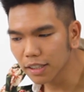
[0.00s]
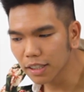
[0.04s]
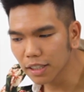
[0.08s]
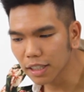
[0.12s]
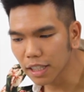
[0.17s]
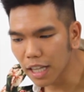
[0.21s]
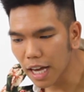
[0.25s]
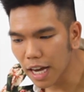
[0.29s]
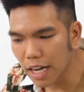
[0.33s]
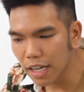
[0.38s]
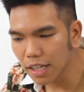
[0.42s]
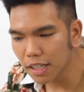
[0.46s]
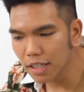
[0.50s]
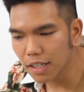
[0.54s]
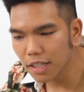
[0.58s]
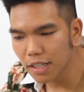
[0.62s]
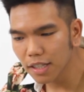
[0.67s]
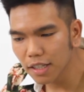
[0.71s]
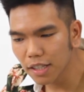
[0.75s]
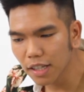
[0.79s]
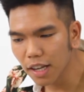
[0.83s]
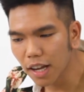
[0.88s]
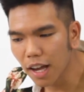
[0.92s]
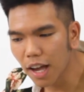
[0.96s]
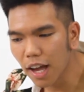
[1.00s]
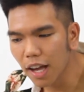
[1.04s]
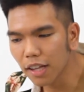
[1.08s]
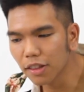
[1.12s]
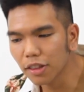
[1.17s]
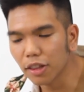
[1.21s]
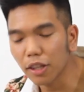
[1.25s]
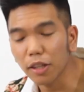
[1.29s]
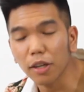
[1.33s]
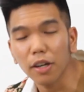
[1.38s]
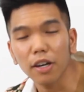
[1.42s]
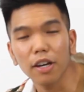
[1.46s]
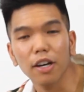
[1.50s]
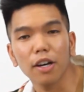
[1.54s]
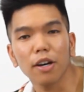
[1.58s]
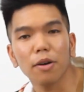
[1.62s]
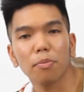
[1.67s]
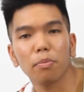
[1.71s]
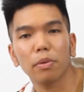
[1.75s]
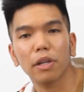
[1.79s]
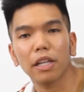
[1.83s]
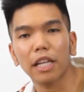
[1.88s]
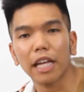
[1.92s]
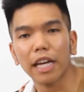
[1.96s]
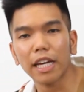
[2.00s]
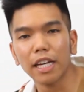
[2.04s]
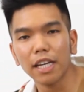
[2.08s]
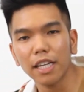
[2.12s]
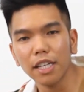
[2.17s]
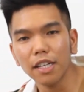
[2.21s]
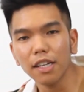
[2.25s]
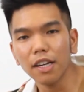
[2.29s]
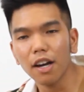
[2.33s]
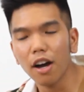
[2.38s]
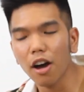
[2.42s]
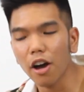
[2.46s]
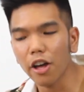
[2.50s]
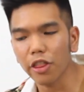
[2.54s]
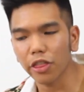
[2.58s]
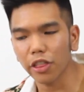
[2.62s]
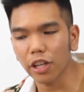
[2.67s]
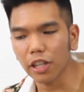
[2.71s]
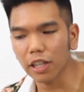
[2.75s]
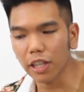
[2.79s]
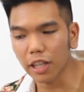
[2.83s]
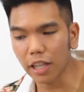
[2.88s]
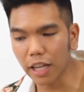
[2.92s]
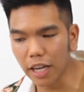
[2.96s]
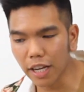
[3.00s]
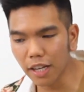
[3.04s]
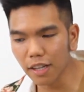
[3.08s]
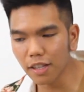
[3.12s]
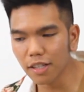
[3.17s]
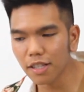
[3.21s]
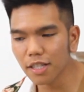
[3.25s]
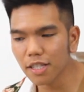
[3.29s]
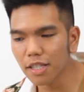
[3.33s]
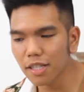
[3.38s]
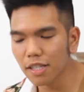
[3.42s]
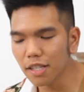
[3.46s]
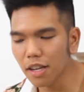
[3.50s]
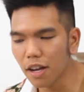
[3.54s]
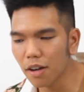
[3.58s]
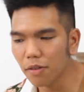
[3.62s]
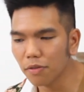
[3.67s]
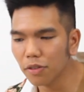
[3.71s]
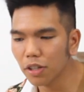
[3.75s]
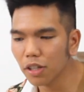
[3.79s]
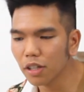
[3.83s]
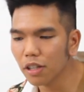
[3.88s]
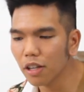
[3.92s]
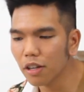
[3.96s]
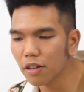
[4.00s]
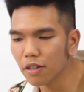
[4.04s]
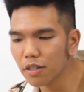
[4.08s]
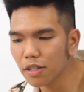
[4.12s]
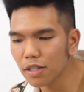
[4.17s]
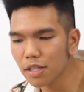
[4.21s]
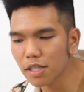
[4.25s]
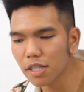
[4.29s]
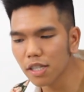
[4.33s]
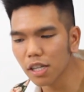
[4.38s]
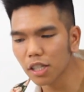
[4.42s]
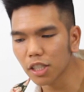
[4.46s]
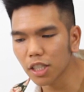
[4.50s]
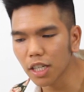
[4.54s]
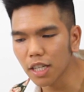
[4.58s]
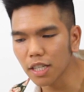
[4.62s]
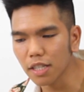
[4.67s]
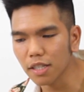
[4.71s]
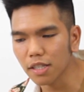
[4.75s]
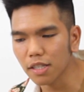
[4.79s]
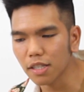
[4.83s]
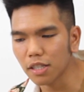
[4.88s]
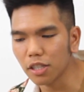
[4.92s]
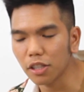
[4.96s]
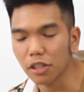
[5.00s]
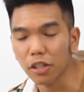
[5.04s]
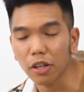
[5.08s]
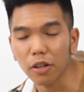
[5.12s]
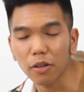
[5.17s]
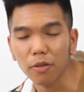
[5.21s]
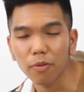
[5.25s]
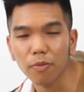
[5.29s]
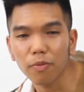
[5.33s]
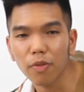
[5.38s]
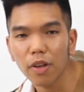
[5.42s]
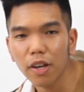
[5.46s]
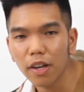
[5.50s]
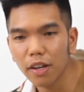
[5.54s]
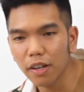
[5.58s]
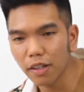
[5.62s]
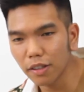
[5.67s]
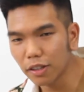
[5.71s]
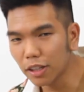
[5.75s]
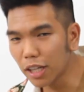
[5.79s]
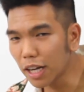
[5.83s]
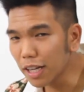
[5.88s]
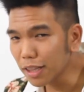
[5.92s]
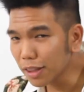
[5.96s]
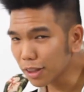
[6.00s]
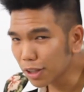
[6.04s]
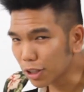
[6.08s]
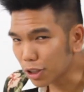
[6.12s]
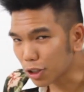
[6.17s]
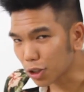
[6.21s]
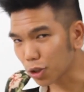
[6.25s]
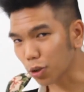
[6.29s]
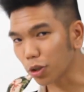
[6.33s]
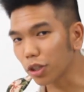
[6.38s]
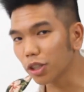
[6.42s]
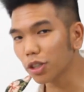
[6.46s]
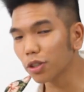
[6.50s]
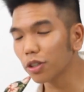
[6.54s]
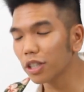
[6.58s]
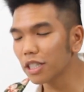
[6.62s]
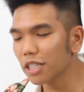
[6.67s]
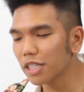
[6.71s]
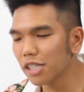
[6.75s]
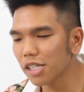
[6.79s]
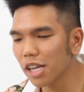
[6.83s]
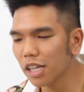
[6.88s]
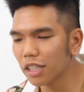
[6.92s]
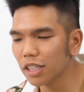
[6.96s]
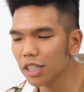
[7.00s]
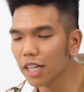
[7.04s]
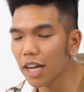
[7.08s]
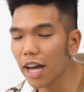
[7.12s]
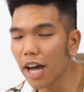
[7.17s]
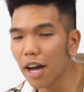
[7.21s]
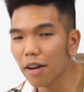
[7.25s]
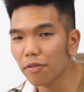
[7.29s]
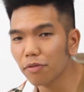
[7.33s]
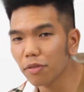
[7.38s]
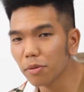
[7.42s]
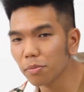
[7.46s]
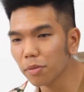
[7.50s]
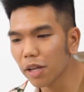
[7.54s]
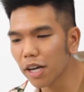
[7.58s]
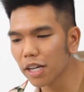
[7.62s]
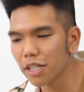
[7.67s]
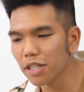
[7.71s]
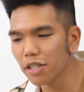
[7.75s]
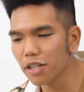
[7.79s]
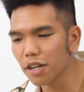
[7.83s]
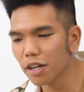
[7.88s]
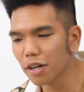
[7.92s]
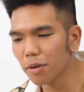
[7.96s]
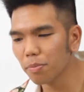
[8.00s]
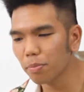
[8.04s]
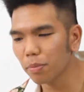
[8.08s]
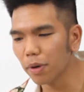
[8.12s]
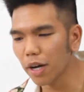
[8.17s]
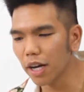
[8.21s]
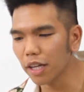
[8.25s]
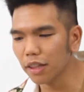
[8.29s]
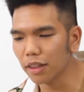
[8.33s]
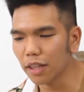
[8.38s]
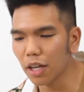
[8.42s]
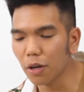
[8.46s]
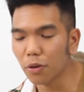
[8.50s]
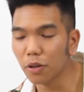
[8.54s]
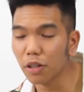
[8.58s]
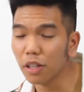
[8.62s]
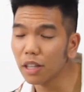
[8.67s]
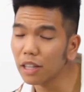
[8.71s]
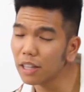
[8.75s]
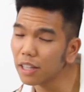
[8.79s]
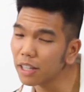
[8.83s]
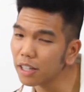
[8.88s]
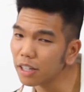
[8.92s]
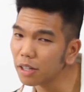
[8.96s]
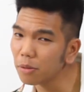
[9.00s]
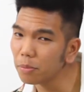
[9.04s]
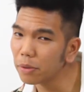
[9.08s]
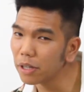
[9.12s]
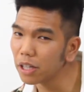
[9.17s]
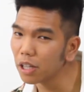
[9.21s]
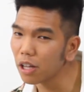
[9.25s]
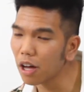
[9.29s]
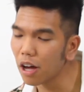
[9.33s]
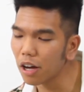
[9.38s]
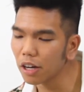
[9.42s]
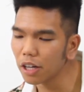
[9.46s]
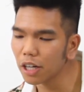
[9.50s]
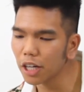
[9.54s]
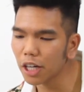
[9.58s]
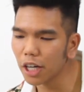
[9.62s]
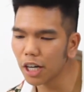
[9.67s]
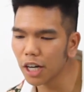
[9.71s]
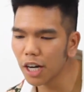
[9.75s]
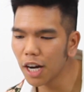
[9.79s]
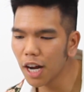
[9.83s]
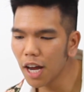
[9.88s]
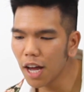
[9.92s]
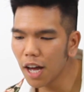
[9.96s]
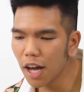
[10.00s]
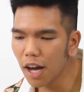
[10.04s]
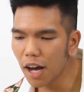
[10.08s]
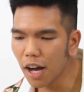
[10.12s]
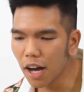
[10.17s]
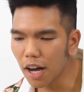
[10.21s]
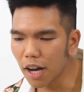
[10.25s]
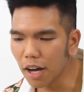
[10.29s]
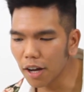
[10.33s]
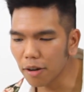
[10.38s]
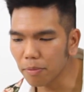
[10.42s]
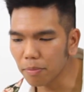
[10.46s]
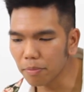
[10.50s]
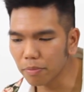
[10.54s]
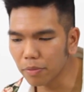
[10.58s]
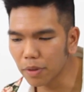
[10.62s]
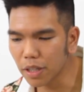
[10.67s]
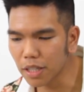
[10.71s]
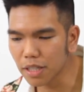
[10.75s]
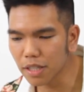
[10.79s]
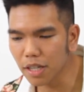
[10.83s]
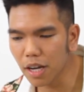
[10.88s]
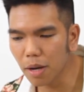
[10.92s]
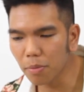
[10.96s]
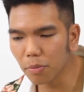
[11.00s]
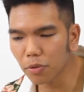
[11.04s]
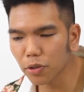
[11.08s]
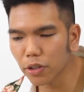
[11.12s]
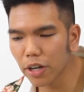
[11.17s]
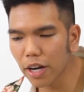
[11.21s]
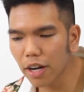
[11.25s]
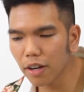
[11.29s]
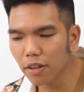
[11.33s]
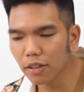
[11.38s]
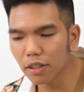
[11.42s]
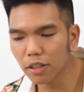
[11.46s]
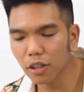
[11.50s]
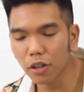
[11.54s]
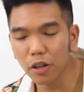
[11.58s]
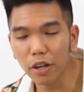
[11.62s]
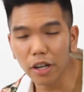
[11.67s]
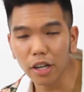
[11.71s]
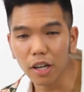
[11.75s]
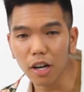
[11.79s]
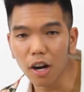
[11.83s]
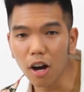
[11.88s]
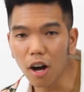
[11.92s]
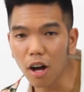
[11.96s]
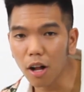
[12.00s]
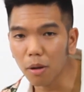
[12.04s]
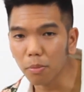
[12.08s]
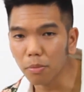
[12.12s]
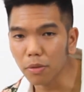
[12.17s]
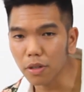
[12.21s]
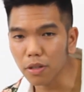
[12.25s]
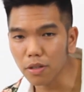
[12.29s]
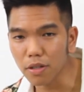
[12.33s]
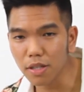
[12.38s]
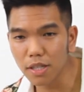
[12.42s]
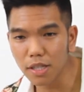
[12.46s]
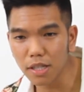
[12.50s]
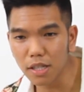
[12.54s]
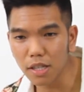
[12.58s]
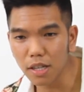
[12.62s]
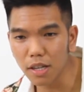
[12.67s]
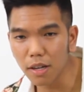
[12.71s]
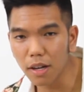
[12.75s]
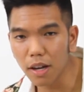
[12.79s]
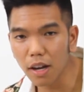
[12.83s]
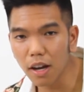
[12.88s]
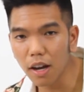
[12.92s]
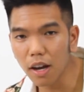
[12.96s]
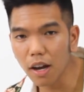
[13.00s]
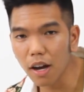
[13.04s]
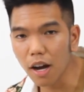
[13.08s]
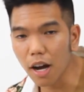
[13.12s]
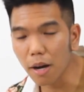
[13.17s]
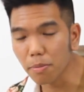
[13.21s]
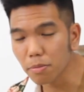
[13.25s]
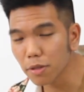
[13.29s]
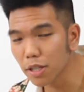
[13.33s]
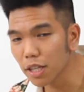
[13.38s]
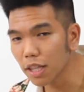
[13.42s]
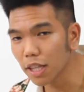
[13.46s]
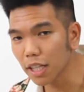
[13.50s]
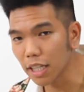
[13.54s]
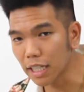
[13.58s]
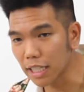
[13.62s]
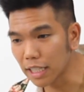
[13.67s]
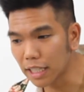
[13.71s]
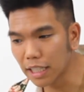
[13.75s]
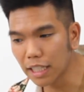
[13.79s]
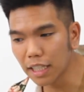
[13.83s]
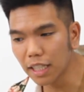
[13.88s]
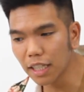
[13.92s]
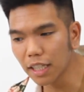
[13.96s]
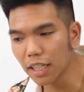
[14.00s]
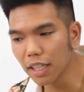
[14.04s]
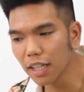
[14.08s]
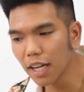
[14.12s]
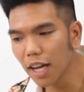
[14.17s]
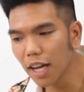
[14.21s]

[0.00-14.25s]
liked the play on the lengths of the clothes, such as, you know, not the short shorts that she had from last year, but they were a little bit longer this time around, going almost up to the knee,